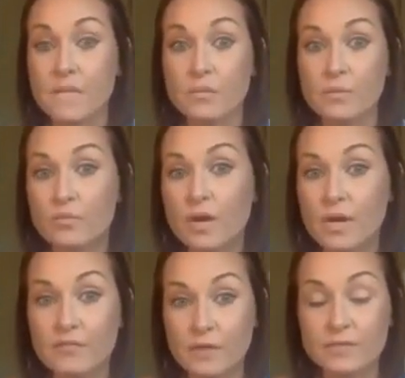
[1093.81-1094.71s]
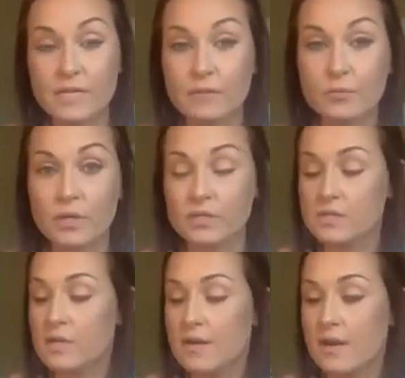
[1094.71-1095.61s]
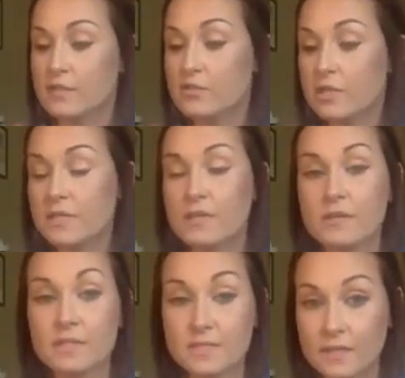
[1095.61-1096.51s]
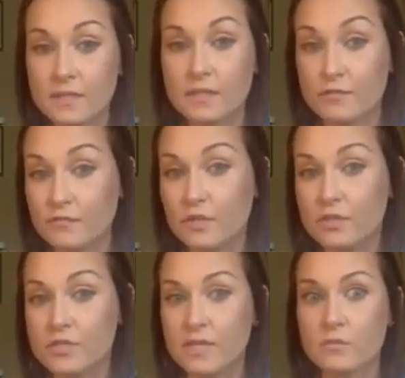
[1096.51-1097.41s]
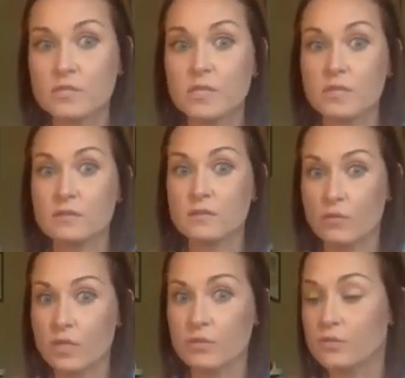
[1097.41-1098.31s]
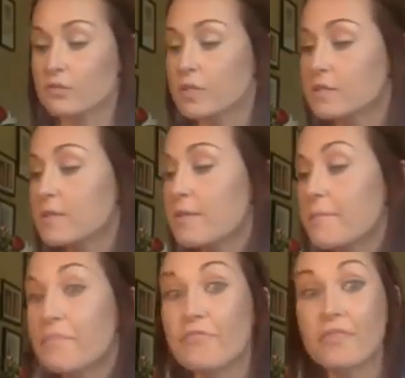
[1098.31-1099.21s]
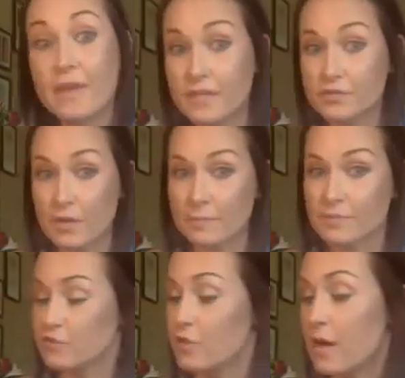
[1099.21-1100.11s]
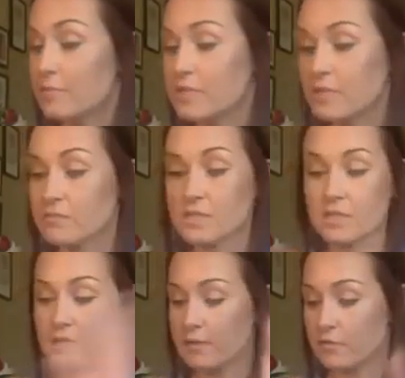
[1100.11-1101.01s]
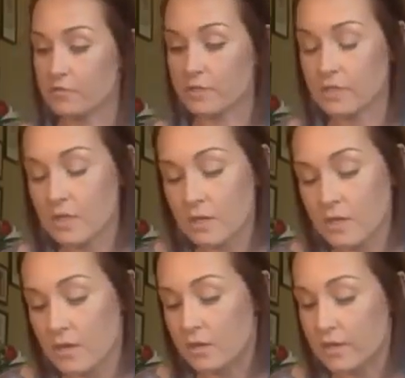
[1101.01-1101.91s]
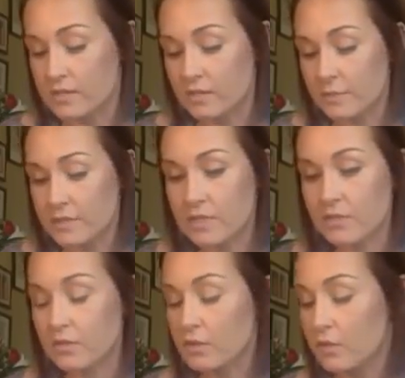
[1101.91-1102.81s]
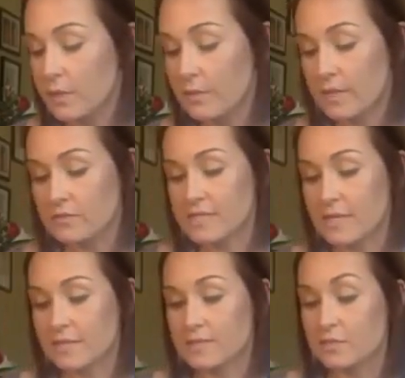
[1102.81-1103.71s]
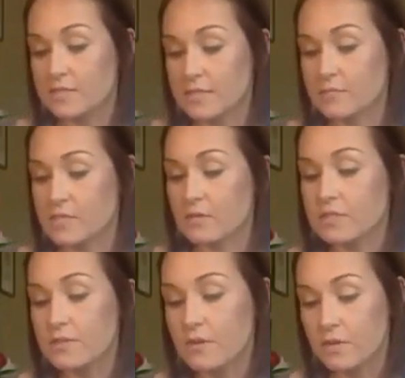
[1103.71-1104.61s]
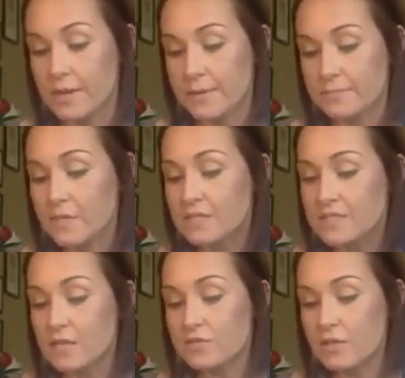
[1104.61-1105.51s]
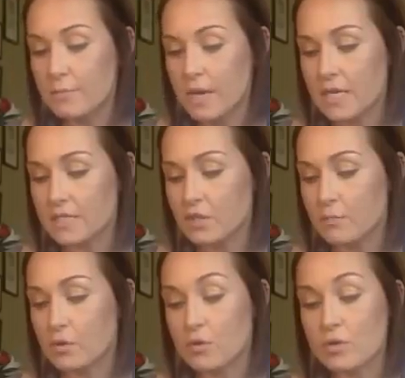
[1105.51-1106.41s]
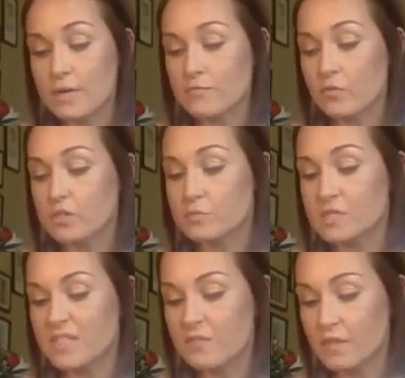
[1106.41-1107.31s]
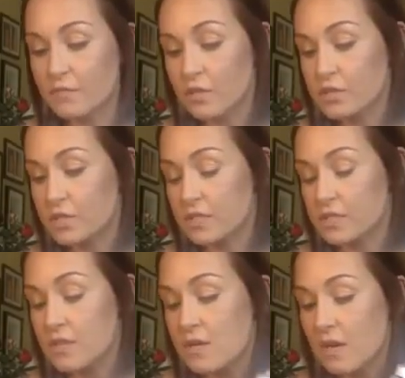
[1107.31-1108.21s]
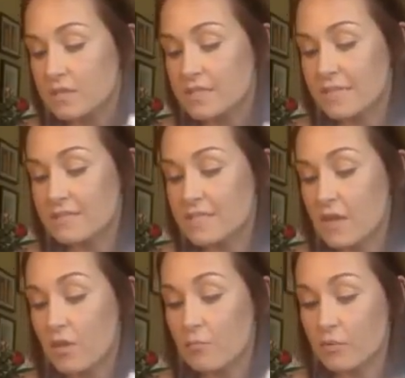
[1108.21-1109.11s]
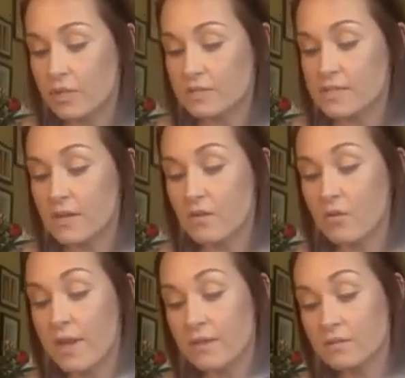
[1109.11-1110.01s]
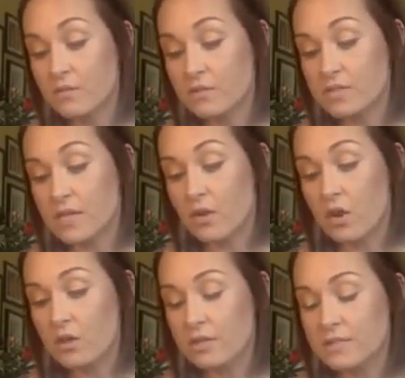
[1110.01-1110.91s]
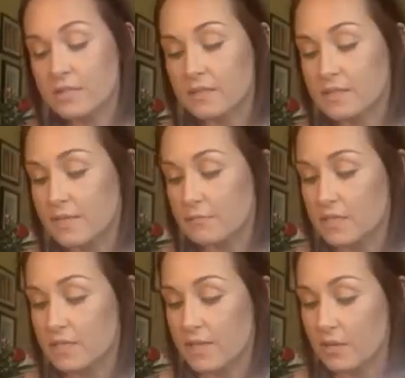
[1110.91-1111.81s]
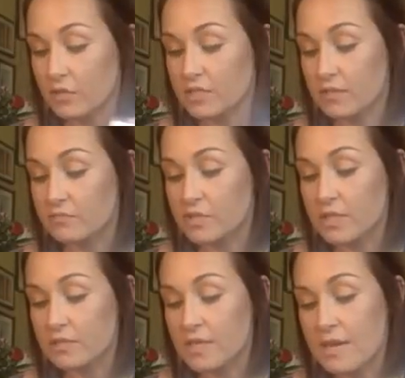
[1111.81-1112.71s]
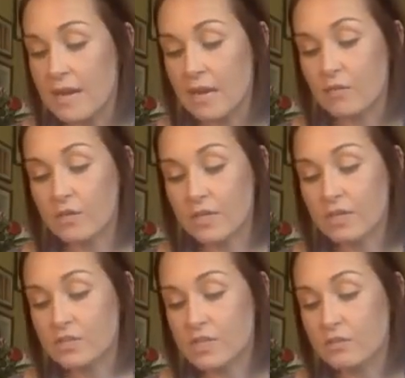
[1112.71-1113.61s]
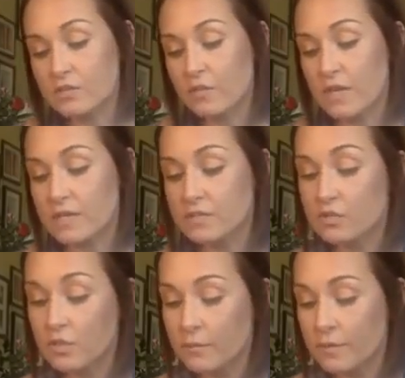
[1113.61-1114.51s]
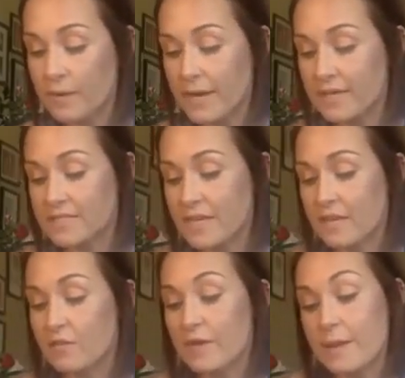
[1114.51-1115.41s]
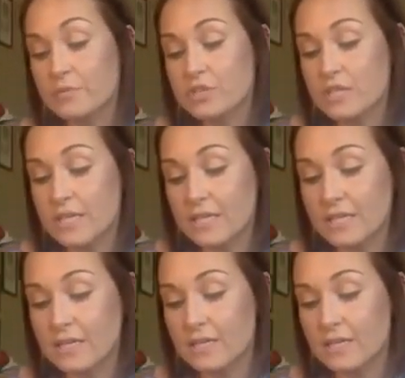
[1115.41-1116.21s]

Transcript: before I founded HempWorx. I tried the skincare first, and I was like, we need to do this. Then I tried the drops, and I was like, game over. Okay, so let me tell you a little bit about science on stem cells, okay? Cells in our bodies are programmed for specific functions. A skin cell, a brain cell, and a liver cell all contain the same DNA or set of genes. However, each cell's fate is determined by a set of epigenetic